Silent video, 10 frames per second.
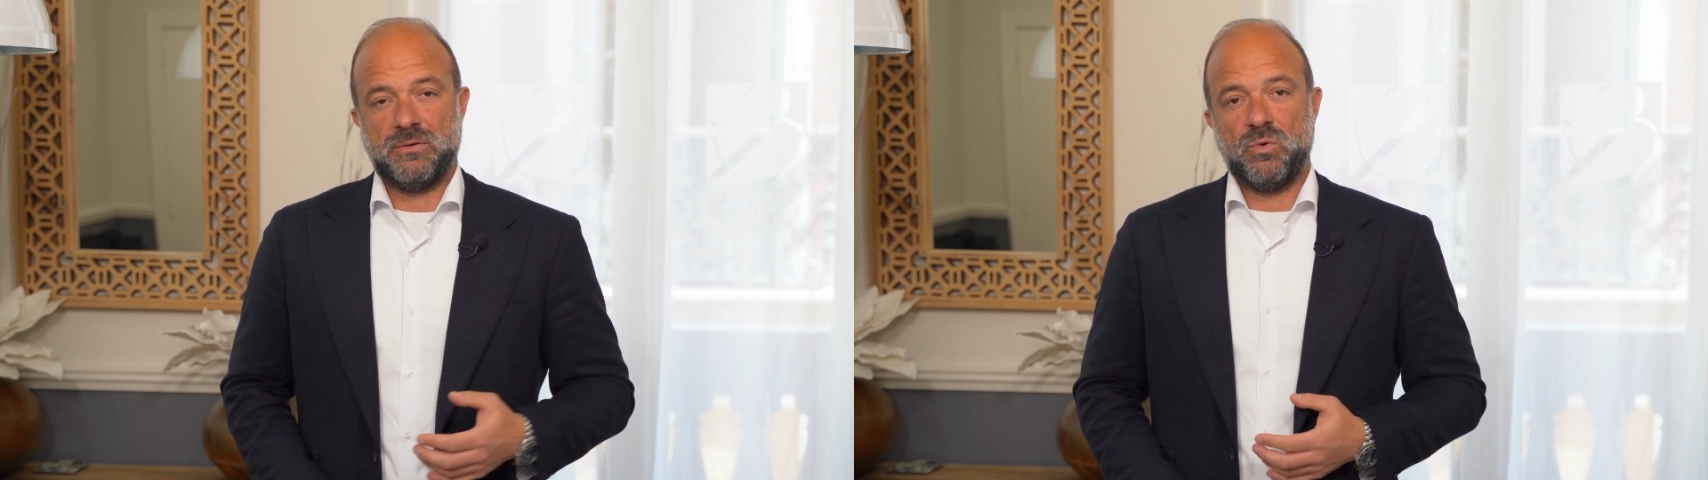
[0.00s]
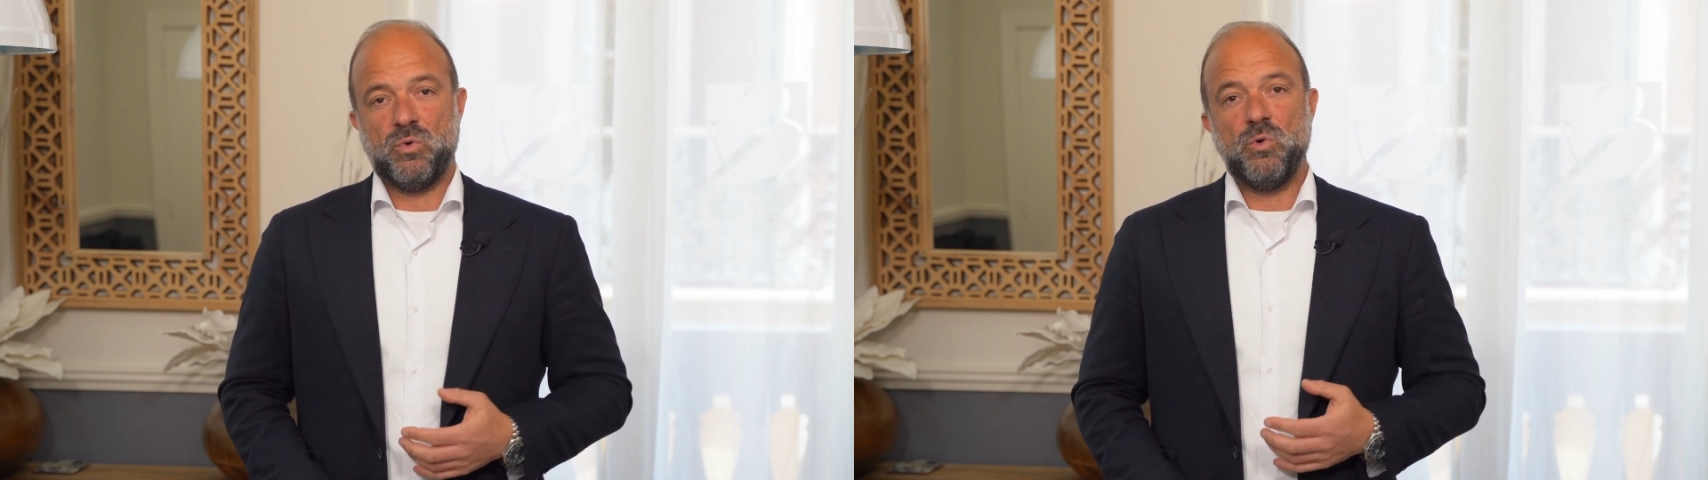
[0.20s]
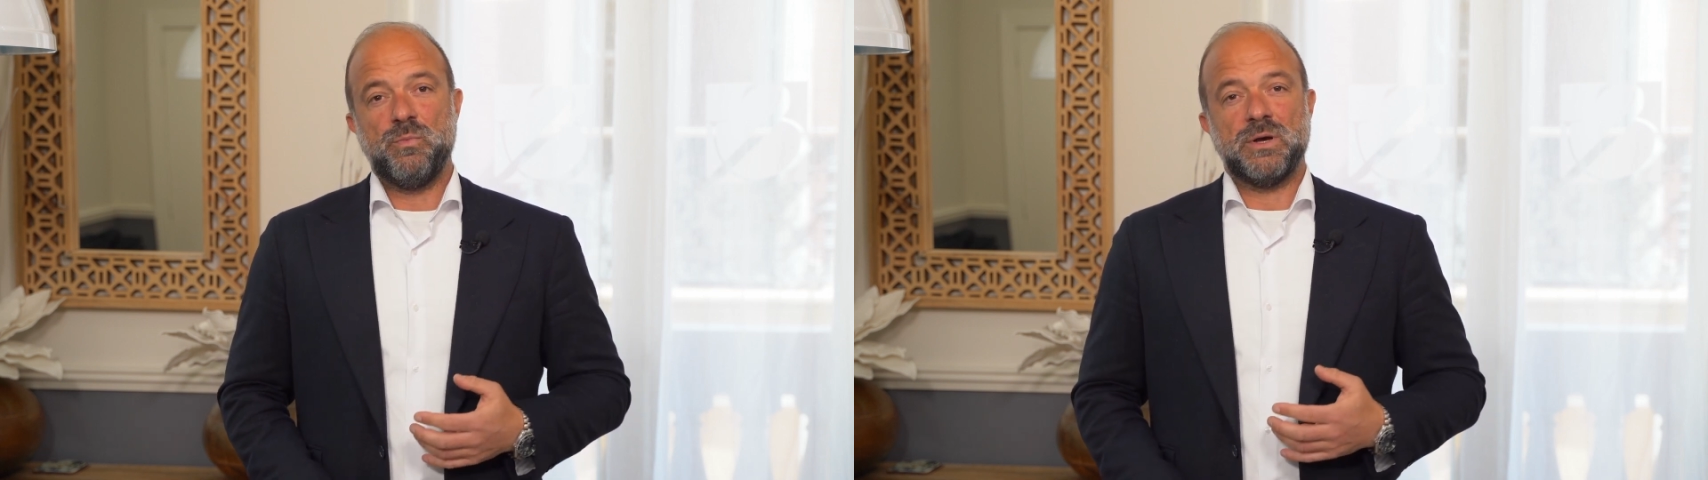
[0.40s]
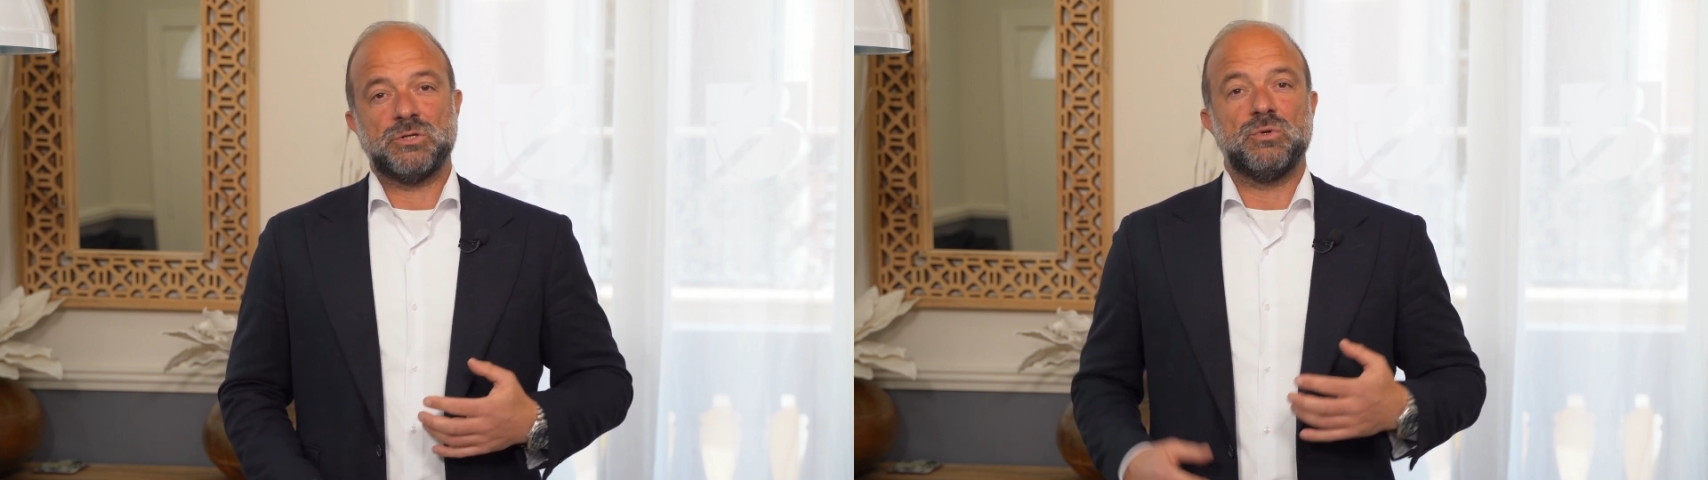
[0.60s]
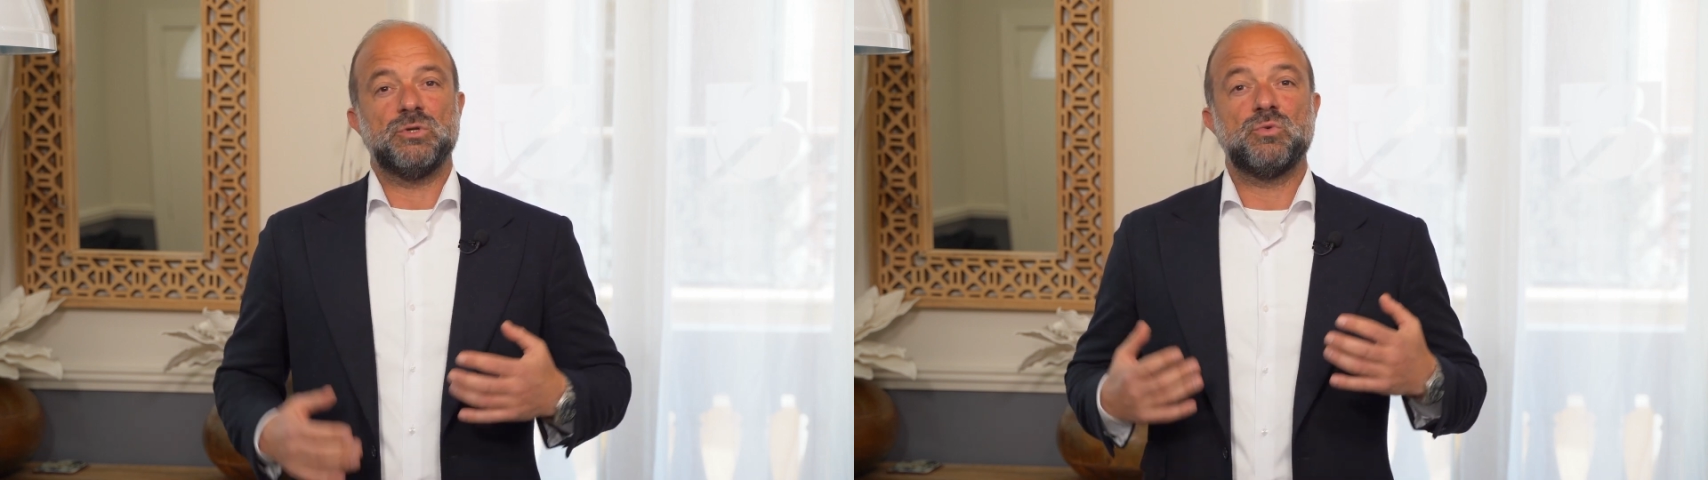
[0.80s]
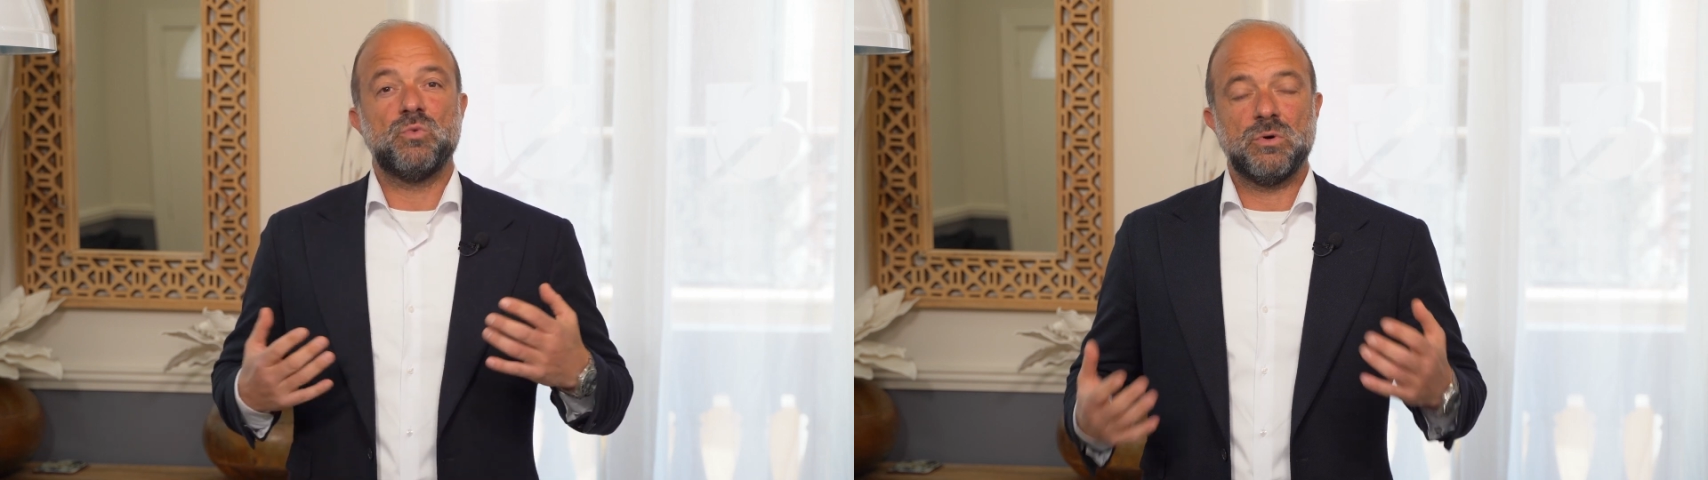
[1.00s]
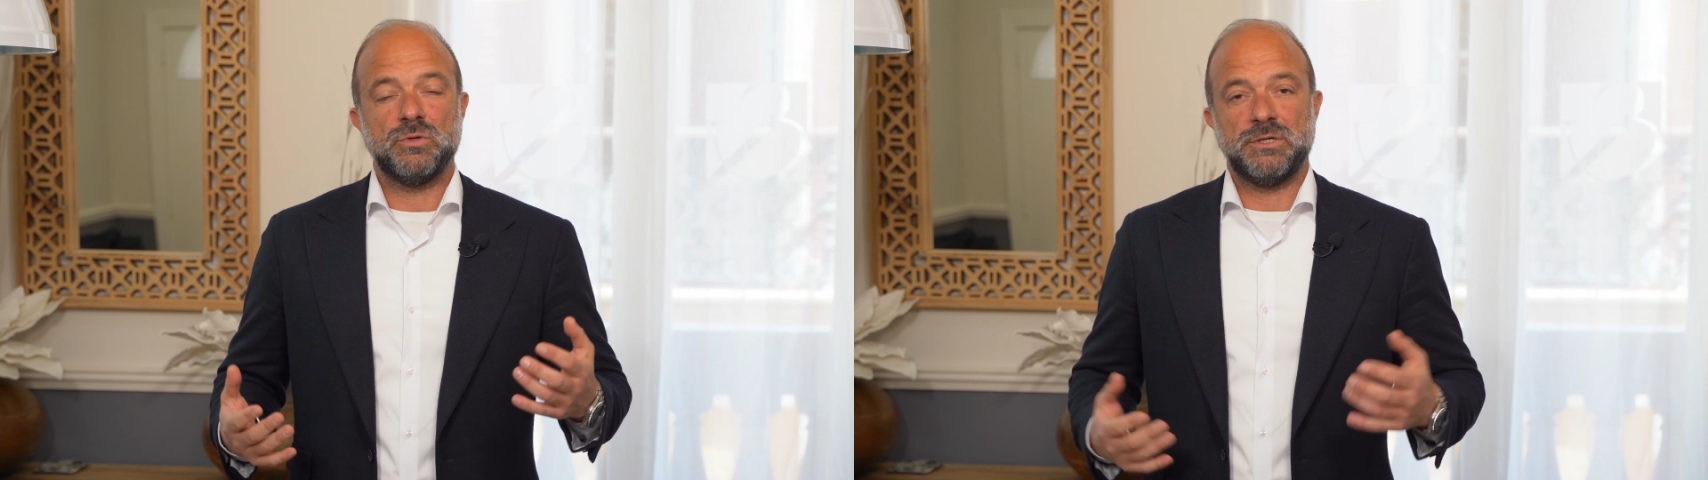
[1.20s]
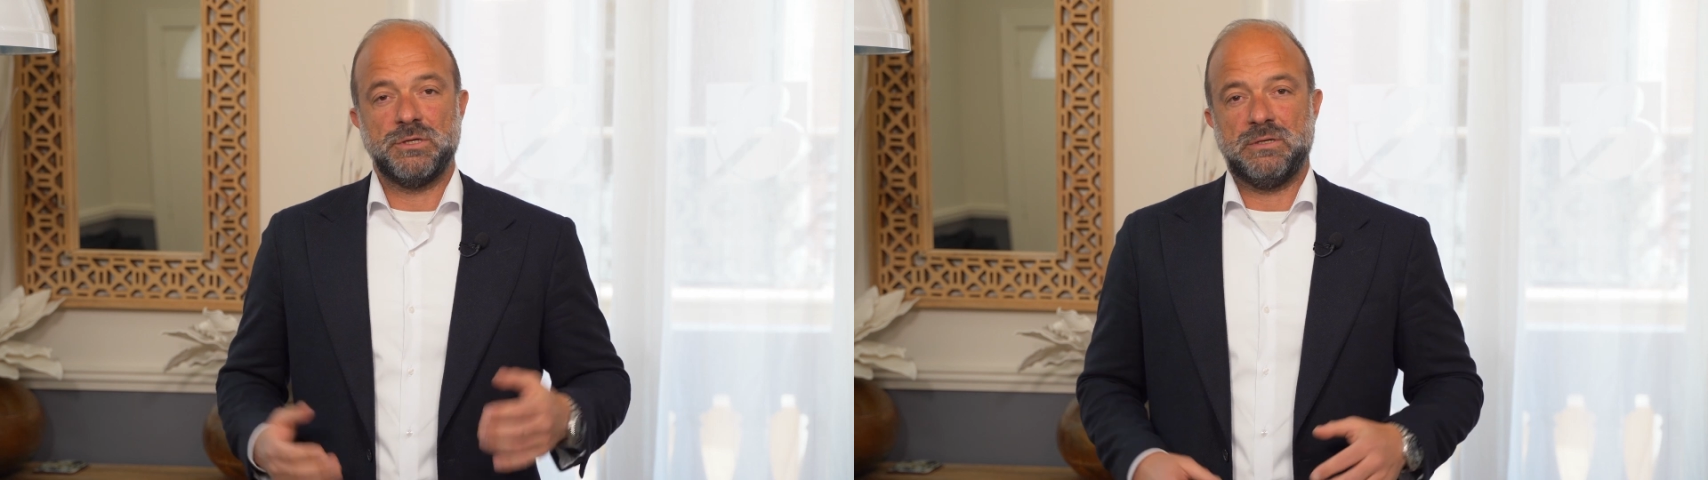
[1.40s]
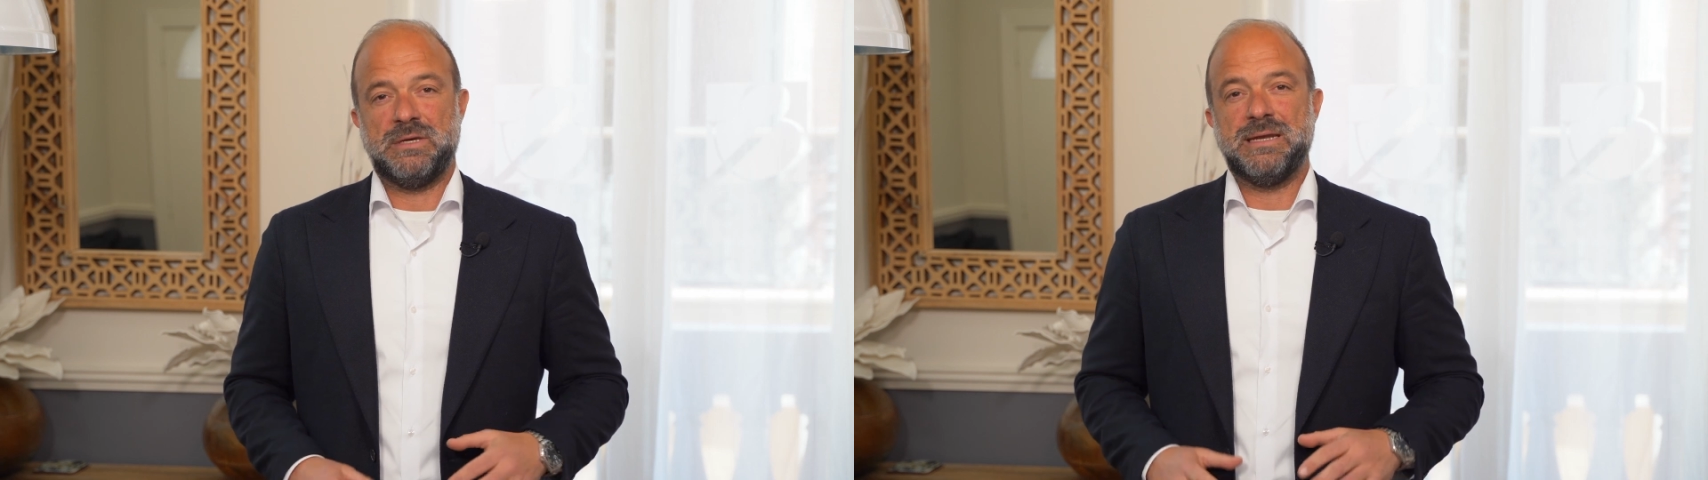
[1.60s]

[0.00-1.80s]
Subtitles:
ocupas or squatting